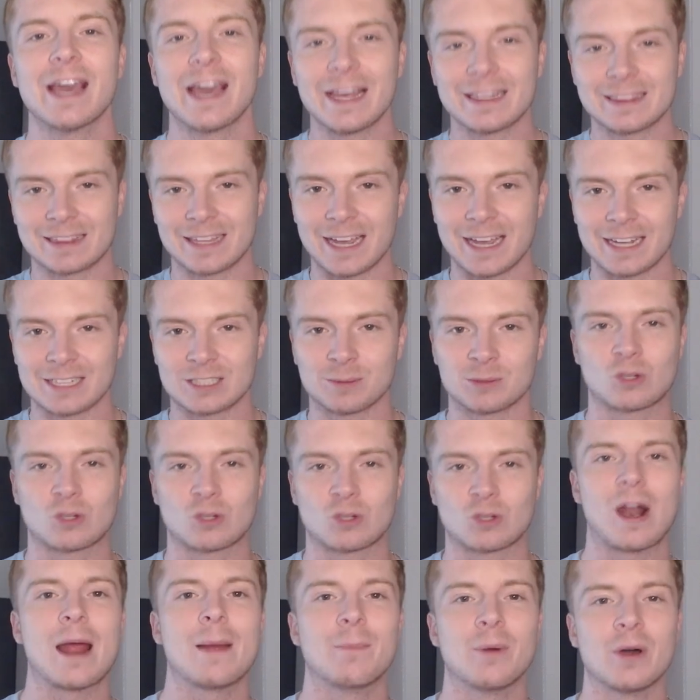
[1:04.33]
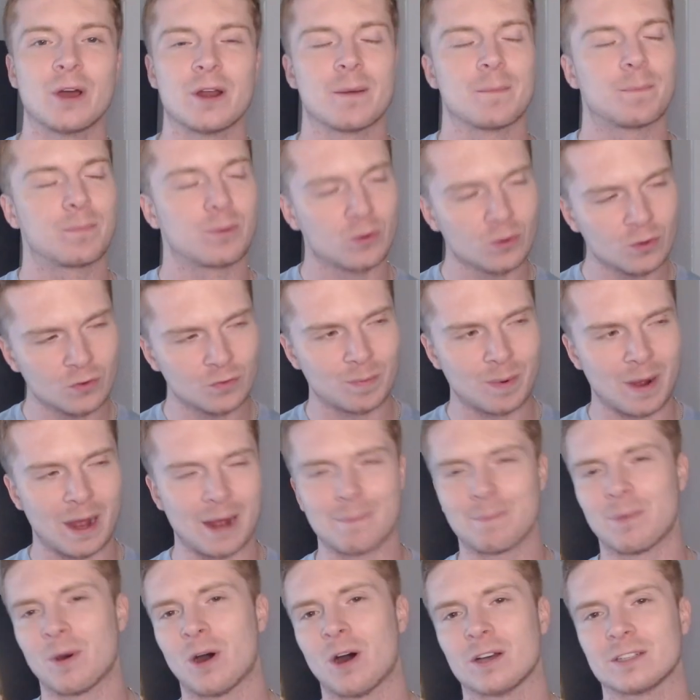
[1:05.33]
Hit that subscribe button. Prove my
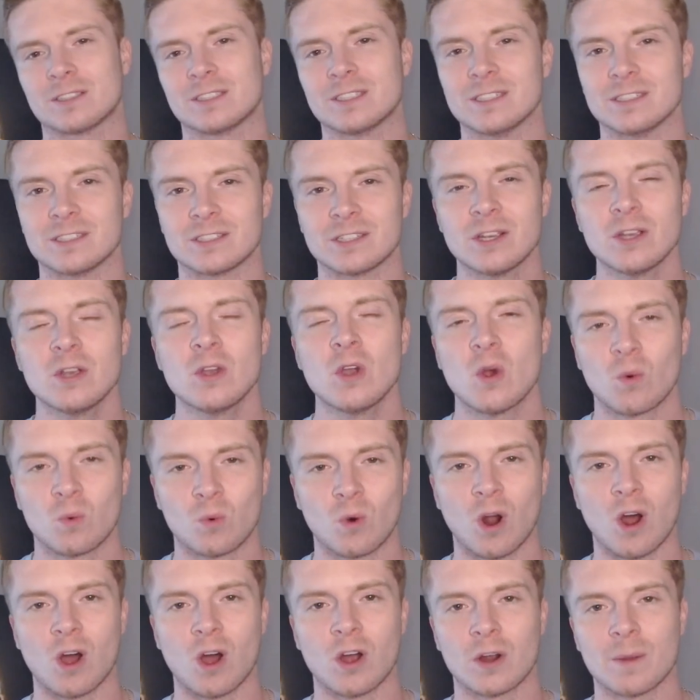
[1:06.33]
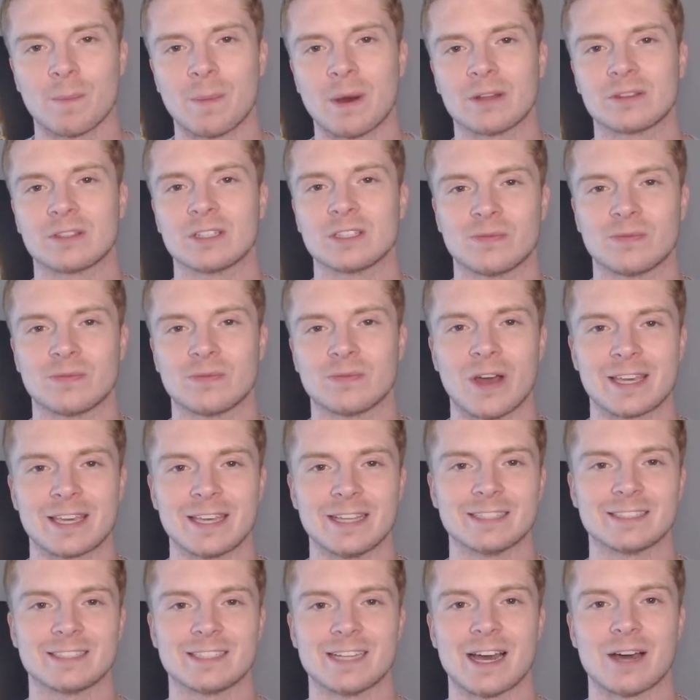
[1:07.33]
bosses wrong about this
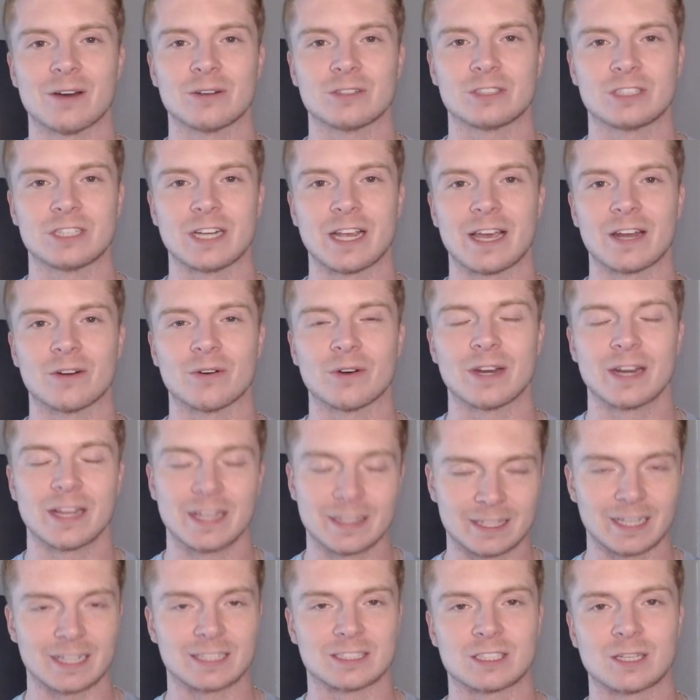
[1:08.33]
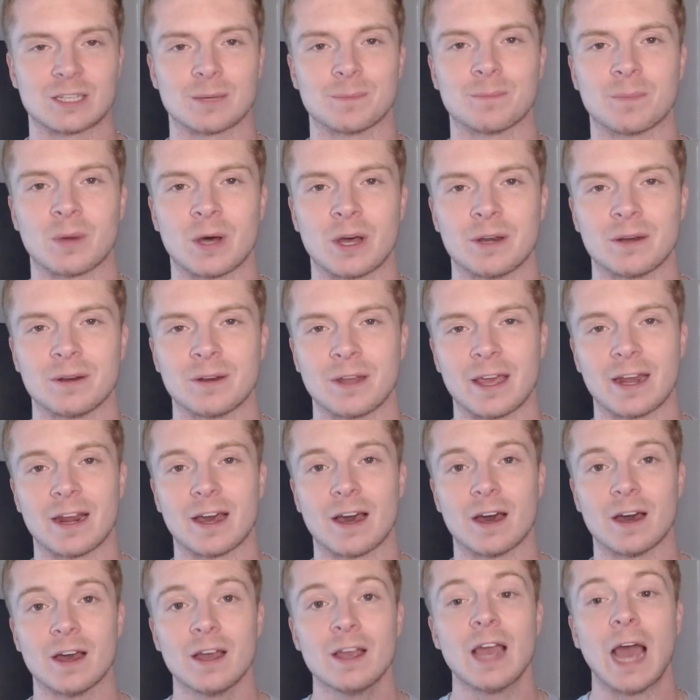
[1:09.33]
Vikings Now channel and hit that sub button. And
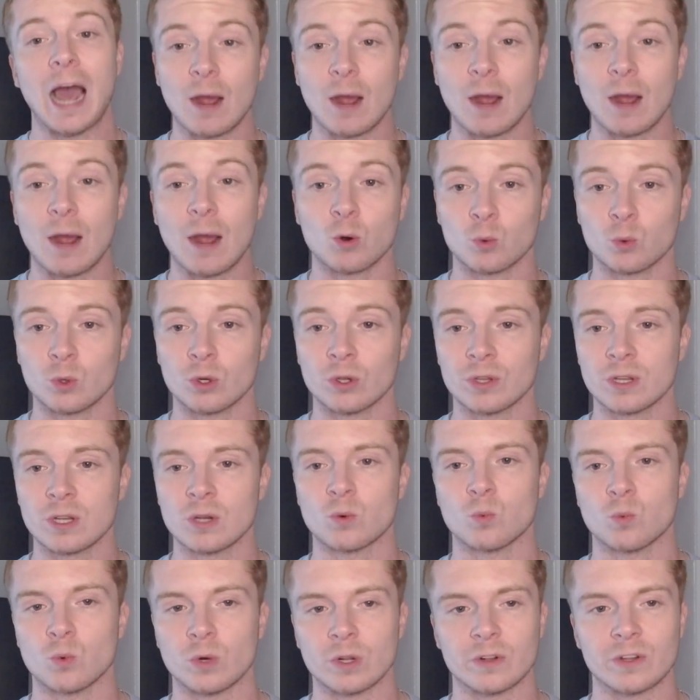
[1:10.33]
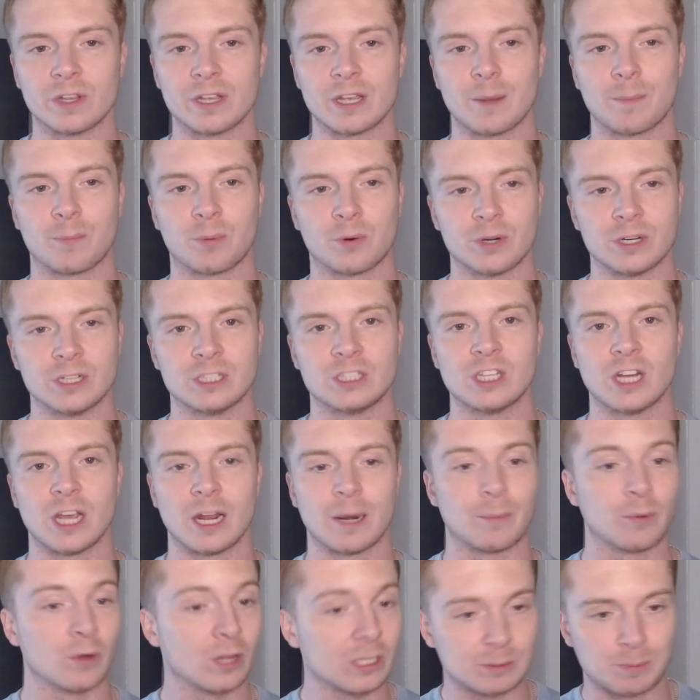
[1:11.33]
I would really, really appreciate
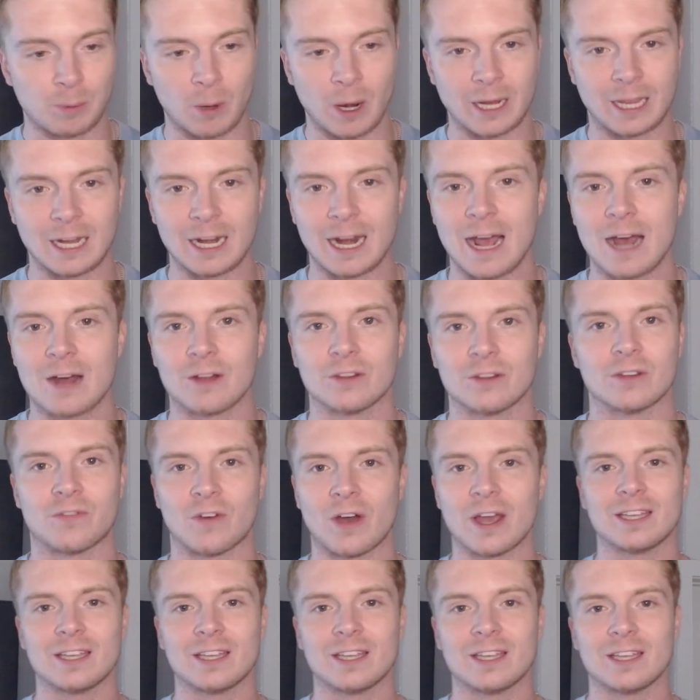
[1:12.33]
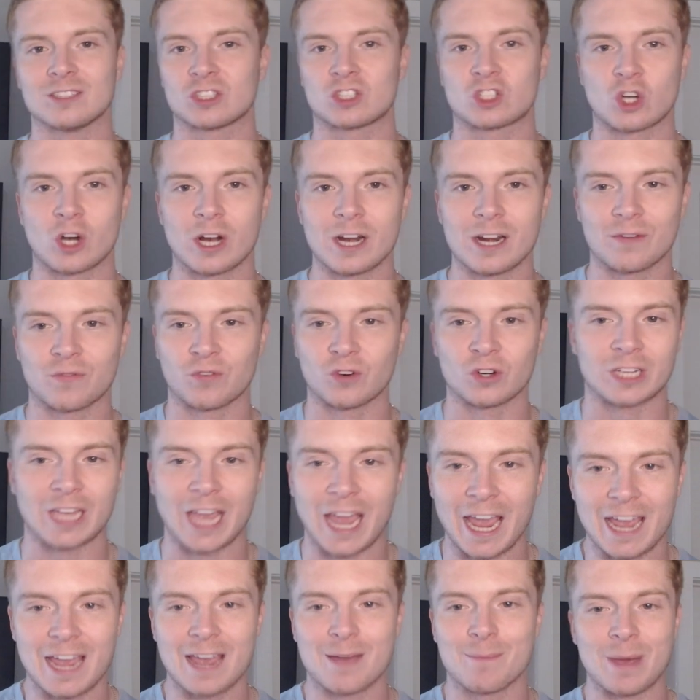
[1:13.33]
it. But let's break it down. The Vikings just traded for
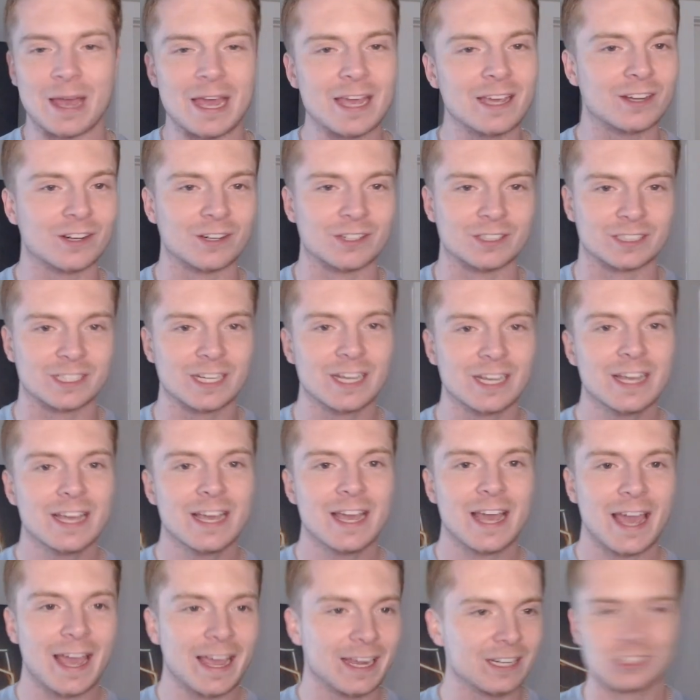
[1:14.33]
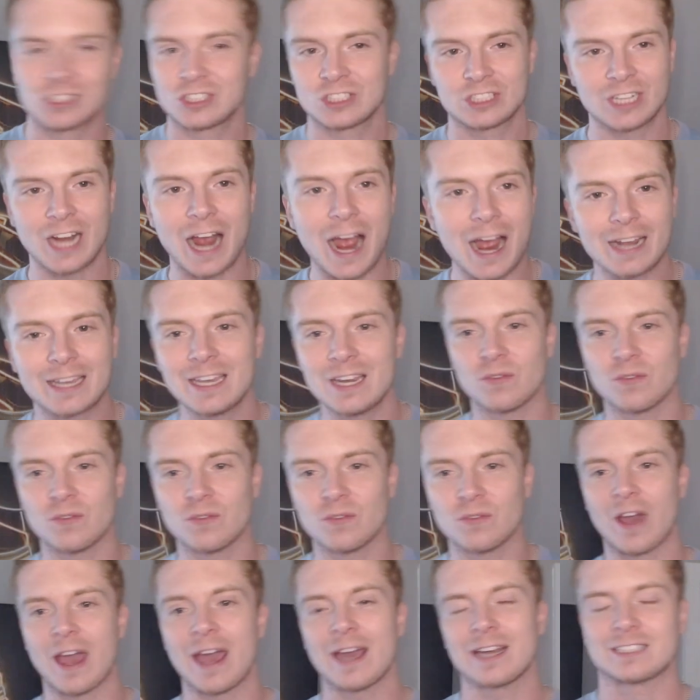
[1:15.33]
Cam Akers in shocking
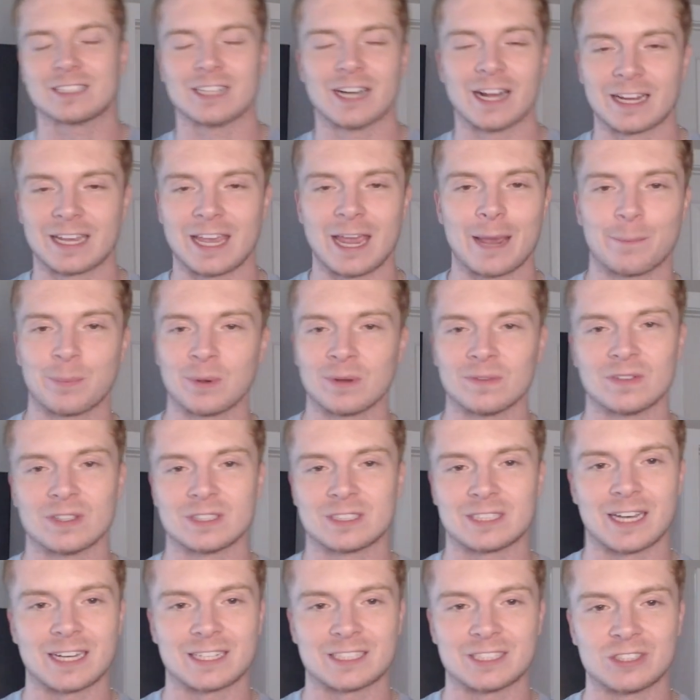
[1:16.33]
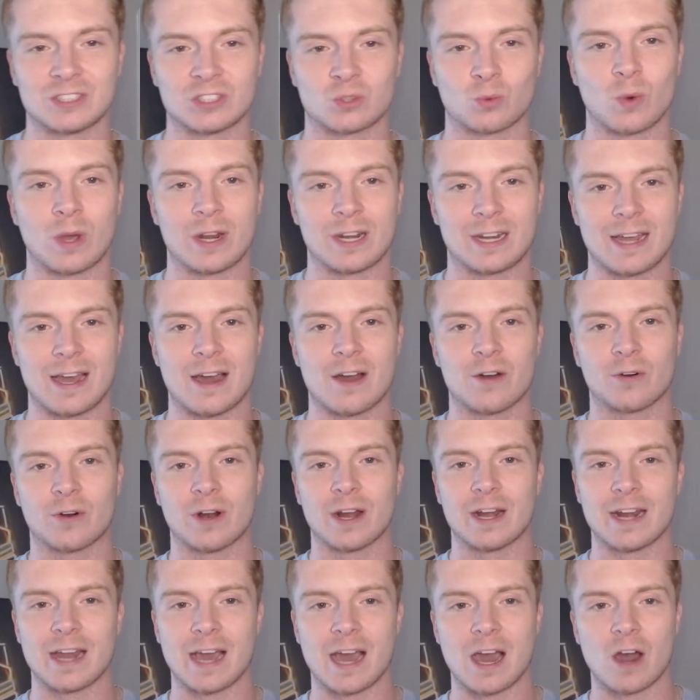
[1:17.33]
fashion. I can't believe this actually just went down
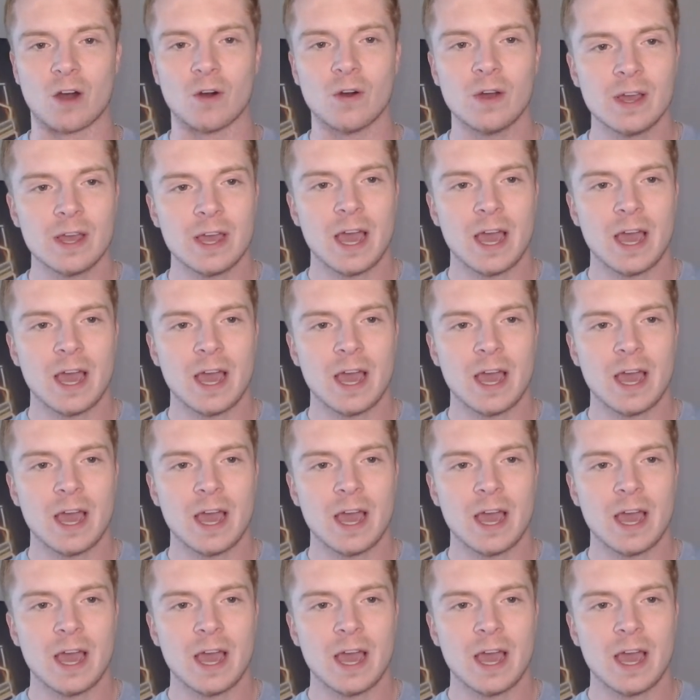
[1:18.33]
right now.